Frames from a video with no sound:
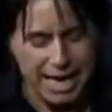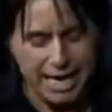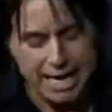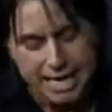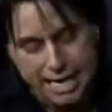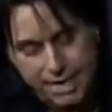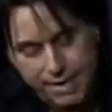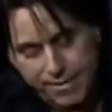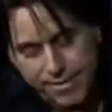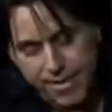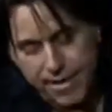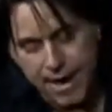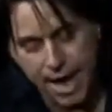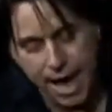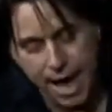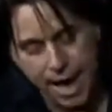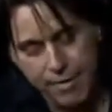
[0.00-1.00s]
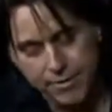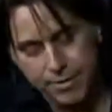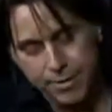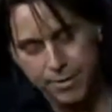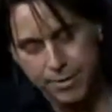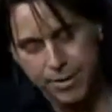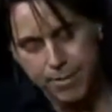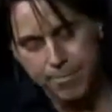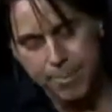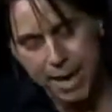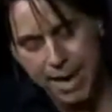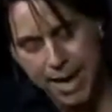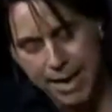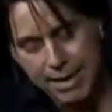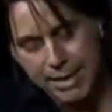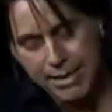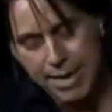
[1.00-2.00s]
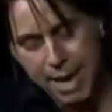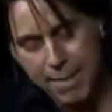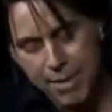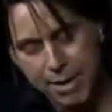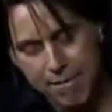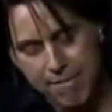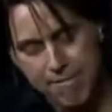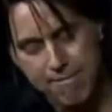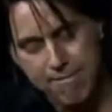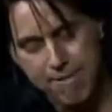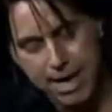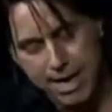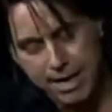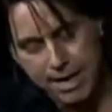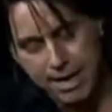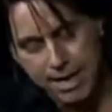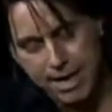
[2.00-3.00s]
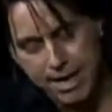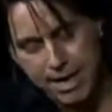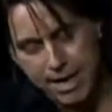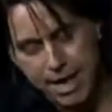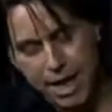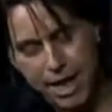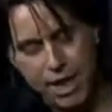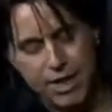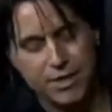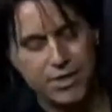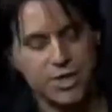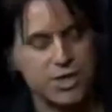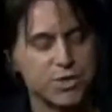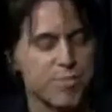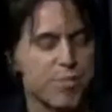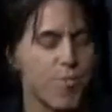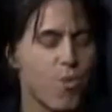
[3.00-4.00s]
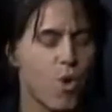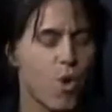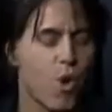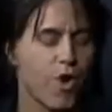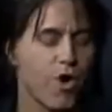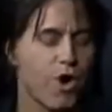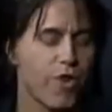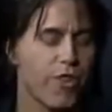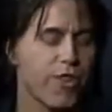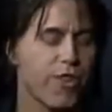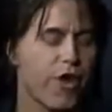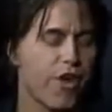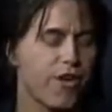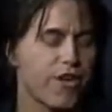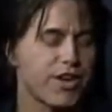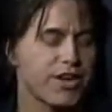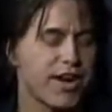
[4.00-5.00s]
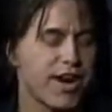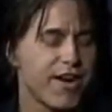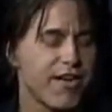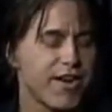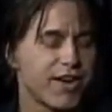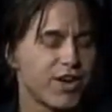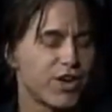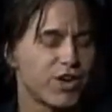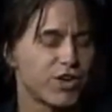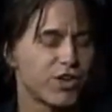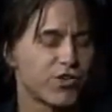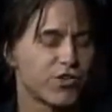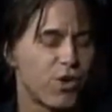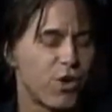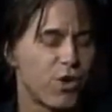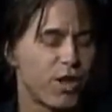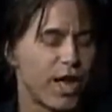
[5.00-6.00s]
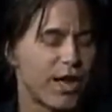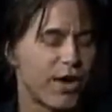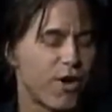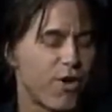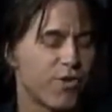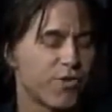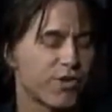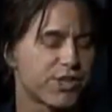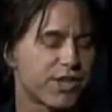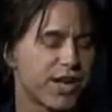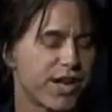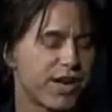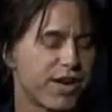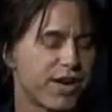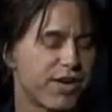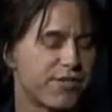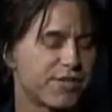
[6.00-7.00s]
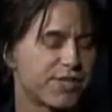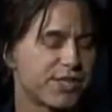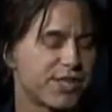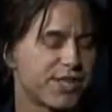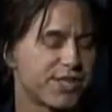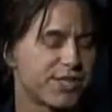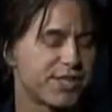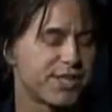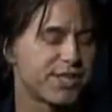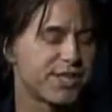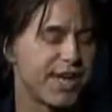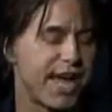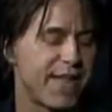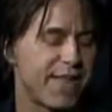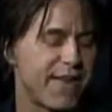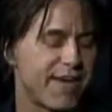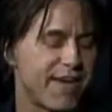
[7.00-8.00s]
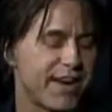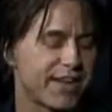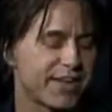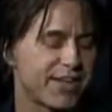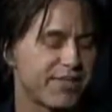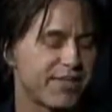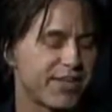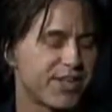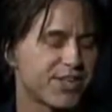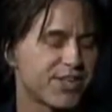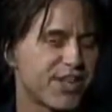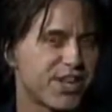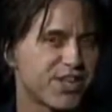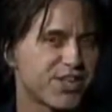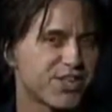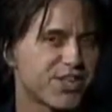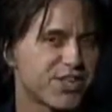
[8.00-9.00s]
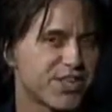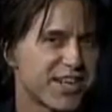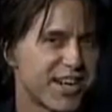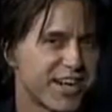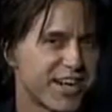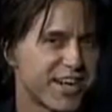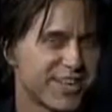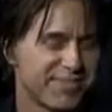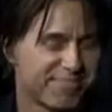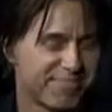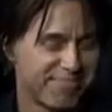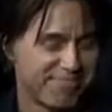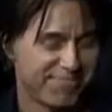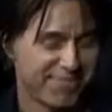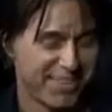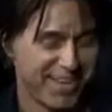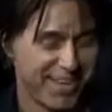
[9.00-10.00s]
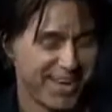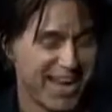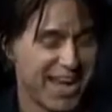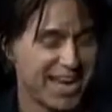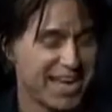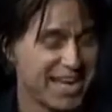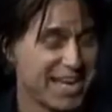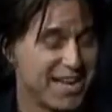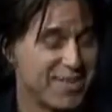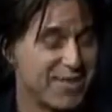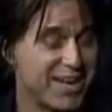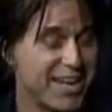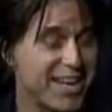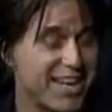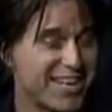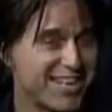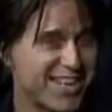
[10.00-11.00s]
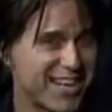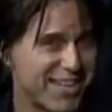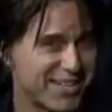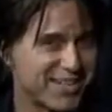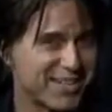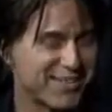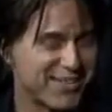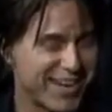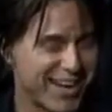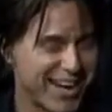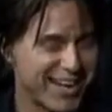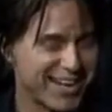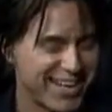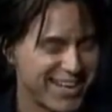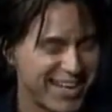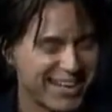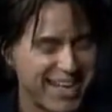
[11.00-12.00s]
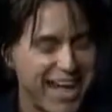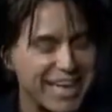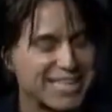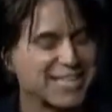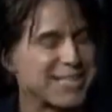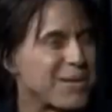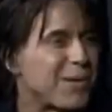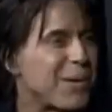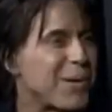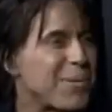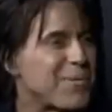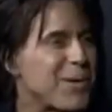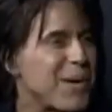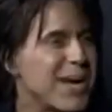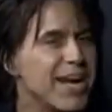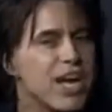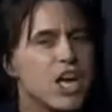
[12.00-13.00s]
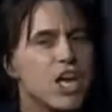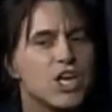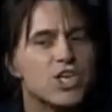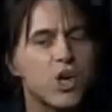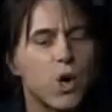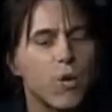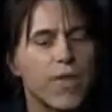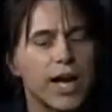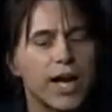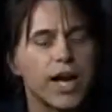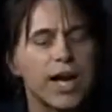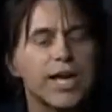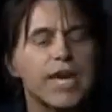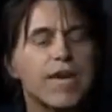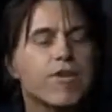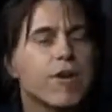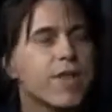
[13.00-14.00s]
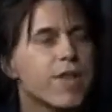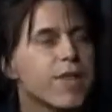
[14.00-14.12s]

Even after the pandemic faded, this more authoritarian control and oversight of citizens and their activities stuck and even intensified. That's the whole point. So they're going to get rid of...